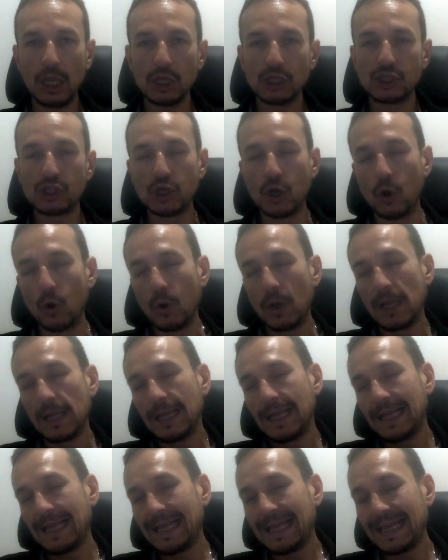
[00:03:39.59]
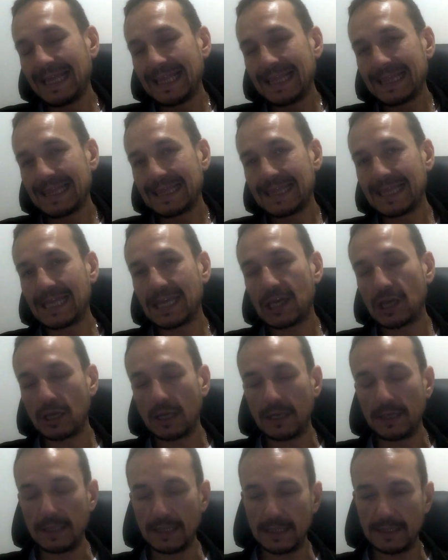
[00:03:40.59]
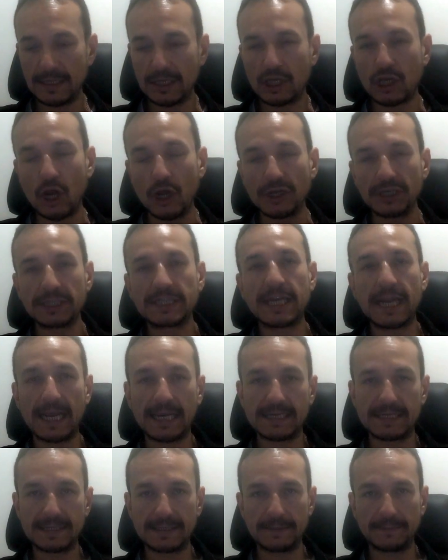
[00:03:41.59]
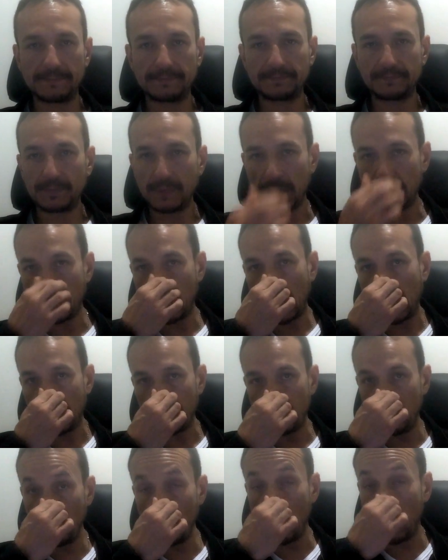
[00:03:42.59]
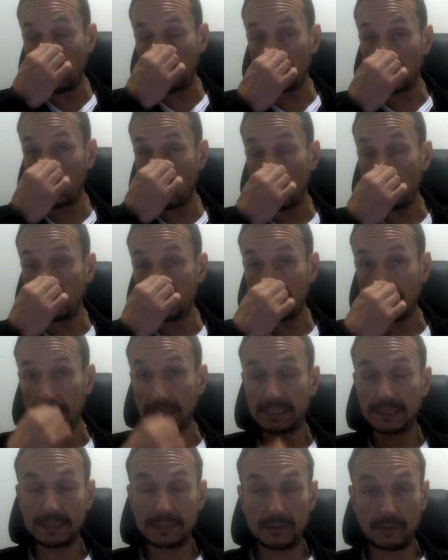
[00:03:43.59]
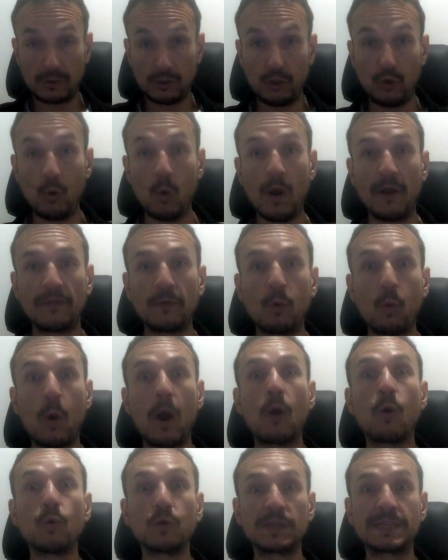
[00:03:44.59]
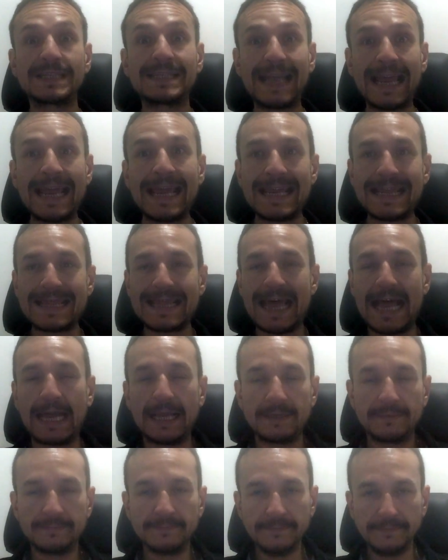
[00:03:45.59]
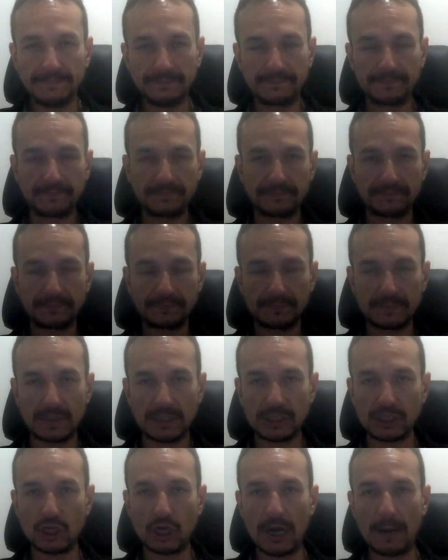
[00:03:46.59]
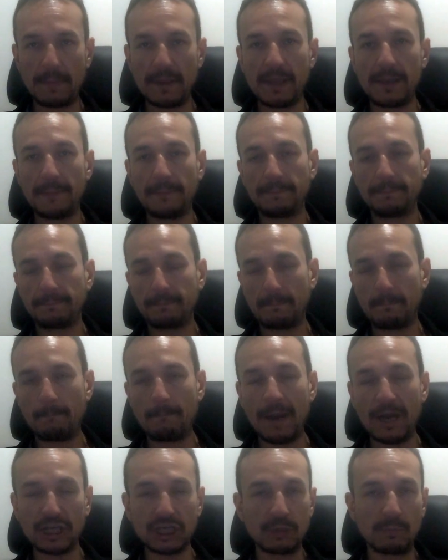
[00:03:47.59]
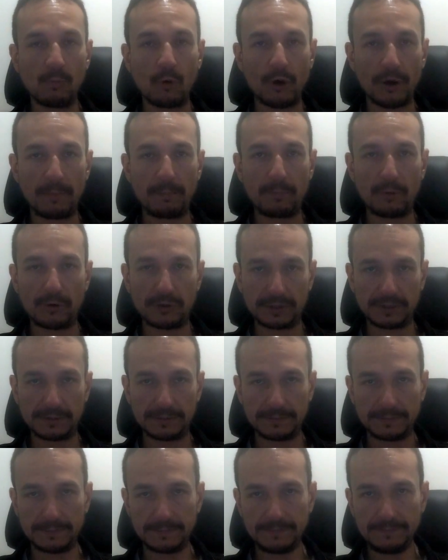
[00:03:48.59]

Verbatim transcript: So the the context, and you are the context. You are the one who's saying that is gonna be much more important.